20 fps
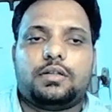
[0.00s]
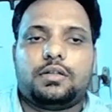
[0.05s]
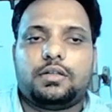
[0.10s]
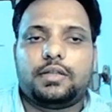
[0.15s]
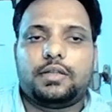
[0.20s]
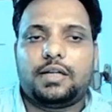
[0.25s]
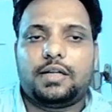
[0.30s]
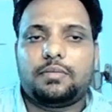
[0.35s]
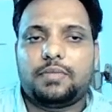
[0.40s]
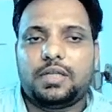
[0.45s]

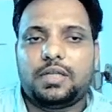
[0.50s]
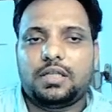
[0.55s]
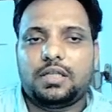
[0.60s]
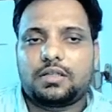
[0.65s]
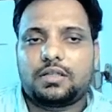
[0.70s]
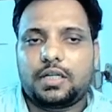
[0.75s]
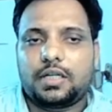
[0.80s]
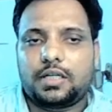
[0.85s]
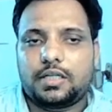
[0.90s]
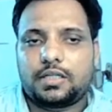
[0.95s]
That means
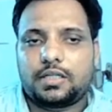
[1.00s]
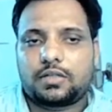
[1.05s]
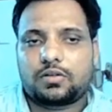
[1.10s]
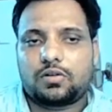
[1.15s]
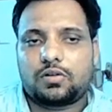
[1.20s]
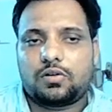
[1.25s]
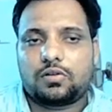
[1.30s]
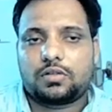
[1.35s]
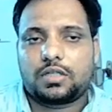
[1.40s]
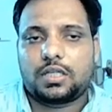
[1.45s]
it is
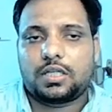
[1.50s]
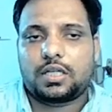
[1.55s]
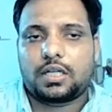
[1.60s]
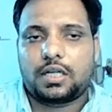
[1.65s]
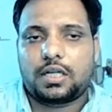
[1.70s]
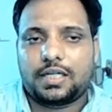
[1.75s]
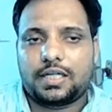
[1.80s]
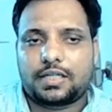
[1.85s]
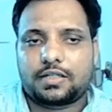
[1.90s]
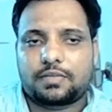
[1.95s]
crossing
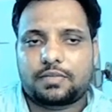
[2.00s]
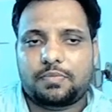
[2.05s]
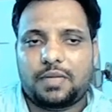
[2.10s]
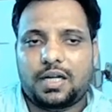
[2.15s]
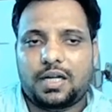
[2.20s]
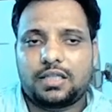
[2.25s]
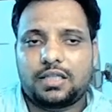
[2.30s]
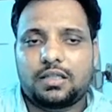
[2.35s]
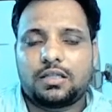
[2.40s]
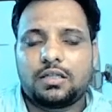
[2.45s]
its
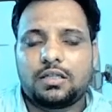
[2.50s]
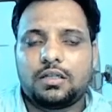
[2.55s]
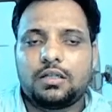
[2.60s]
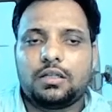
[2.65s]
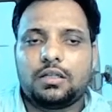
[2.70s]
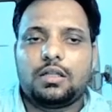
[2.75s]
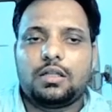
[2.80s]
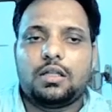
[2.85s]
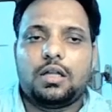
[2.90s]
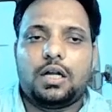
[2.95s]
path
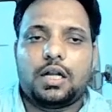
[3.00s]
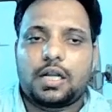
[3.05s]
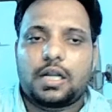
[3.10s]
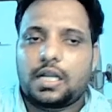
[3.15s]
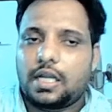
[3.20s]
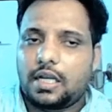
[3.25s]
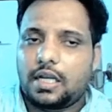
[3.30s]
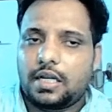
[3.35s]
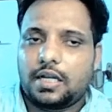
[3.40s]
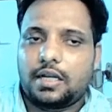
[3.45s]

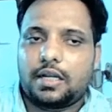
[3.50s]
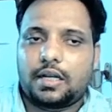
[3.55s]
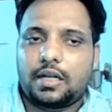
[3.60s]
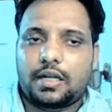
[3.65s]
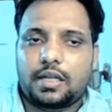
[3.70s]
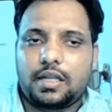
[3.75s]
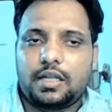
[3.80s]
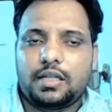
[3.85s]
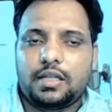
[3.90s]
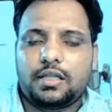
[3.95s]
again and
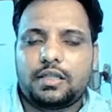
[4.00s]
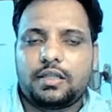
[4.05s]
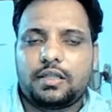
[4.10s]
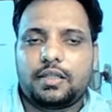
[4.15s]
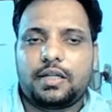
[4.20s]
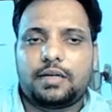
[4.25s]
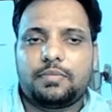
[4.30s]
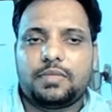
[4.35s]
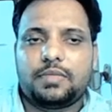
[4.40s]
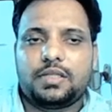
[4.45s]
again.
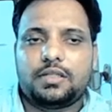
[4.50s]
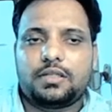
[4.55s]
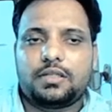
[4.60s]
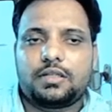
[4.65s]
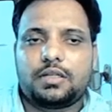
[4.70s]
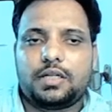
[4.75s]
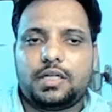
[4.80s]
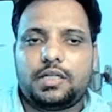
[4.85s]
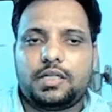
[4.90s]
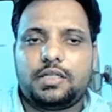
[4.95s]
That means
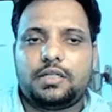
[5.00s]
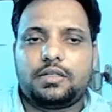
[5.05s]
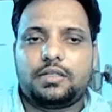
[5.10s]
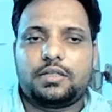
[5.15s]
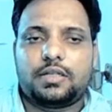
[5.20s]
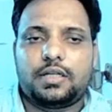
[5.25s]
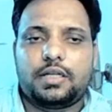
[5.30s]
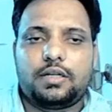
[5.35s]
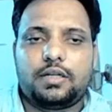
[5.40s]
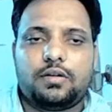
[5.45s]
it is a
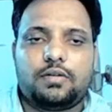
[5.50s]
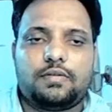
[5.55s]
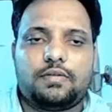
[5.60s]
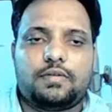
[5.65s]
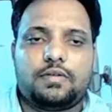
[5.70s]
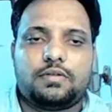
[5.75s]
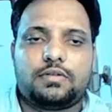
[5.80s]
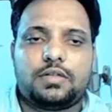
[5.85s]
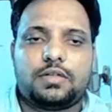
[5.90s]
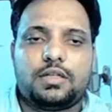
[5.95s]
sign of
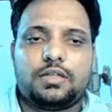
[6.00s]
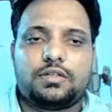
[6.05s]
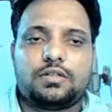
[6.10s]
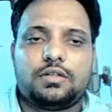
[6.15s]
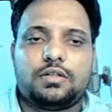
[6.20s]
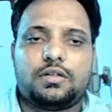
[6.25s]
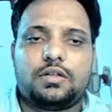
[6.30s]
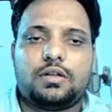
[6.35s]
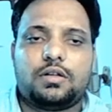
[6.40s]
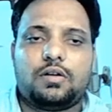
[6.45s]

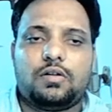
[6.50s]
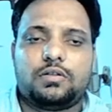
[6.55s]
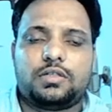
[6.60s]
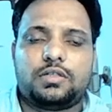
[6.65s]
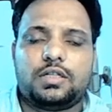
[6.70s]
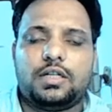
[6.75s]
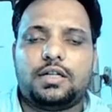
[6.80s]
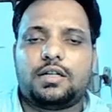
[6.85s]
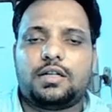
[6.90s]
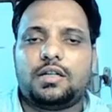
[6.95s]

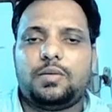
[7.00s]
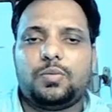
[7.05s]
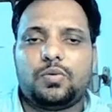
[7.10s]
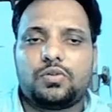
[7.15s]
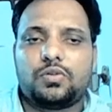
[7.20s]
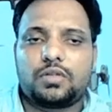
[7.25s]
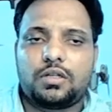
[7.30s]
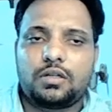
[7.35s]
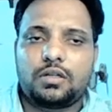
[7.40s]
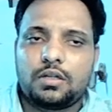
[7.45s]
oscillatory
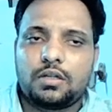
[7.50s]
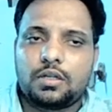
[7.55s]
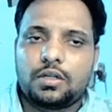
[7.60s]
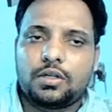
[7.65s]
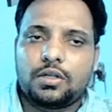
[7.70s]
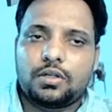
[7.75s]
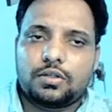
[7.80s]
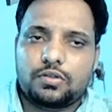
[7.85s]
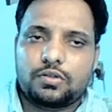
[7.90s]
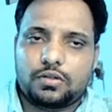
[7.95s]
motion.
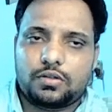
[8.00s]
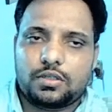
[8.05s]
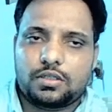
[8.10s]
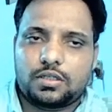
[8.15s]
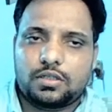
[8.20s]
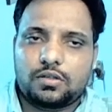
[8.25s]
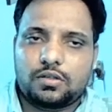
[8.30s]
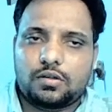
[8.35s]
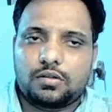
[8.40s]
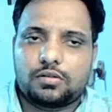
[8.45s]
So this
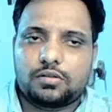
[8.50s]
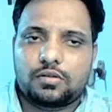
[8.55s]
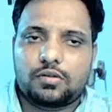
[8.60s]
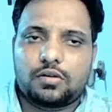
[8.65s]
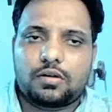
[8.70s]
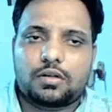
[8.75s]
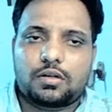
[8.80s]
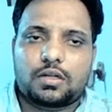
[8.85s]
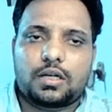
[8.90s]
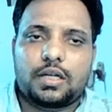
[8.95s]
is also
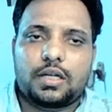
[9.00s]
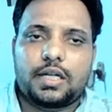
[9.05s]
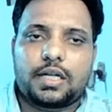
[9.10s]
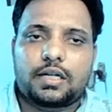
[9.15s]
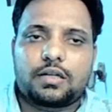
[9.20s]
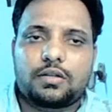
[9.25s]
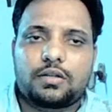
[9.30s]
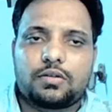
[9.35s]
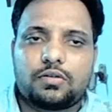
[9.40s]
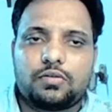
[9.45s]
not
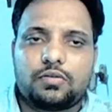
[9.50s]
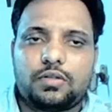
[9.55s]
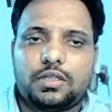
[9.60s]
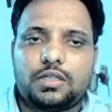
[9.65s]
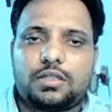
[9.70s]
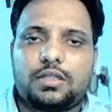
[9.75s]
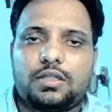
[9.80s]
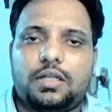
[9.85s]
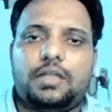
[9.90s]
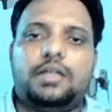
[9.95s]
correct. So these
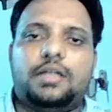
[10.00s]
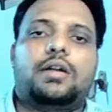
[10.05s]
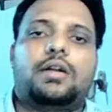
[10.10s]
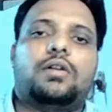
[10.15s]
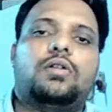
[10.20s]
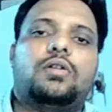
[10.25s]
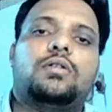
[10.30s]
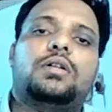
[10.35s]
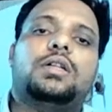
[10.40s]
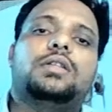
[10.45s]
three are
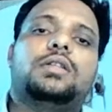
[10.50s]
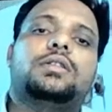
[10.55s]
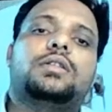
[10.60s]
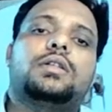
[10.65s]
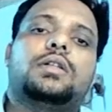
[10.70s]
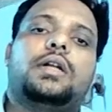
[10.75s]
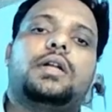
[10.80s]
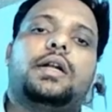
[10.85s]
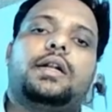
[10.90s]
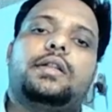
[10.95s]
wrong
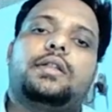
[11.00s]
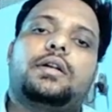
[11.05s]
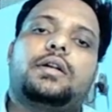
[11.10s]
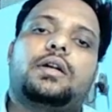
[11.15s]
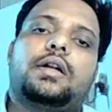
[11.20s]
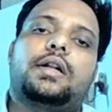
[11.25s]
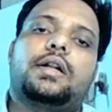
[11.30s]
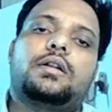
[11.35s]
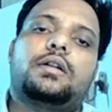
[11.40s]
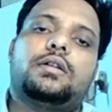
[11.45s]
answer, and the
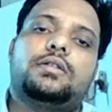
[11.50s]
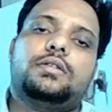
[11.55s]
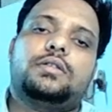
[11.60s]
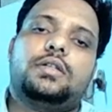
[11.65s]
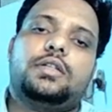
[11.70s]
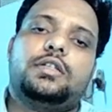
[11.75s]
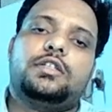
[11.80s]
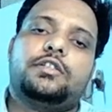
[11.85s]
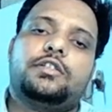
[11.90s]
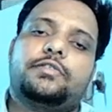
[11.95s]
correct answer
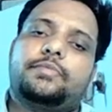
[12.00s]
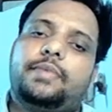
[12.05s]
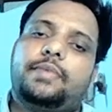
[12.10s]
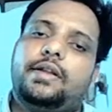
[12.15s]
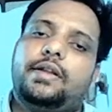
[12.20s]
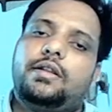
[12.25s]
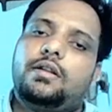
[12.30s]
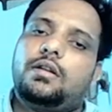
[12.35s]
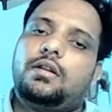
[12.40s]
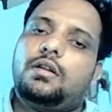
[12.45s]
is
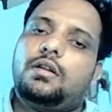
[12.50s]
spiral.